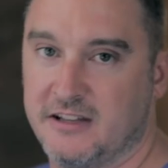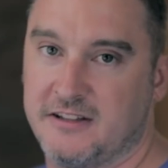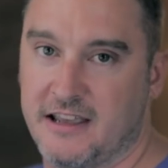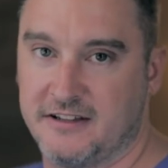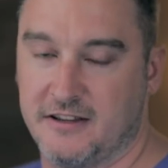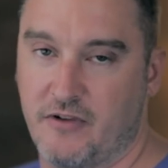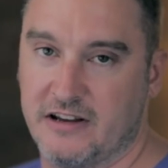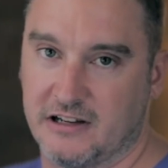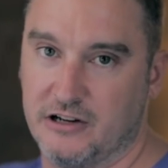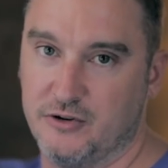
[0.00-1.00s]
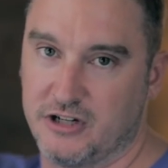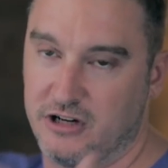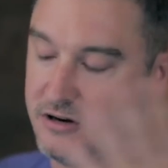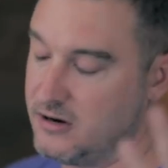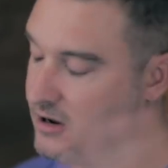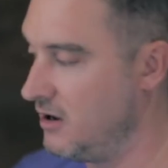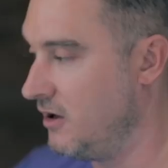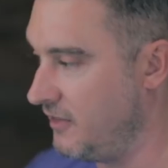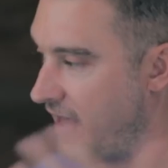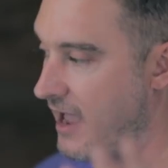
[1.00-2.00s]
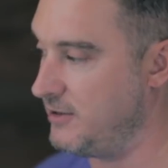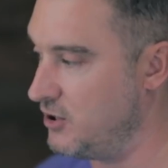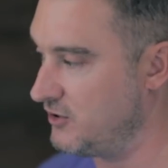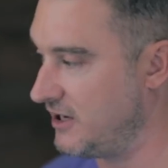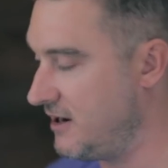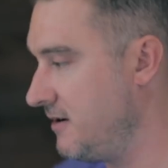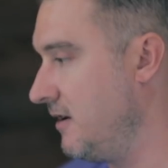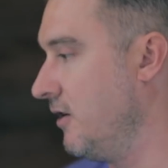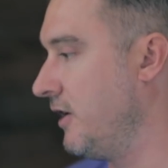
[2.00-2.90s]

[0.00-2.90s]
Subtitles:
because that's the resolution that I'm using,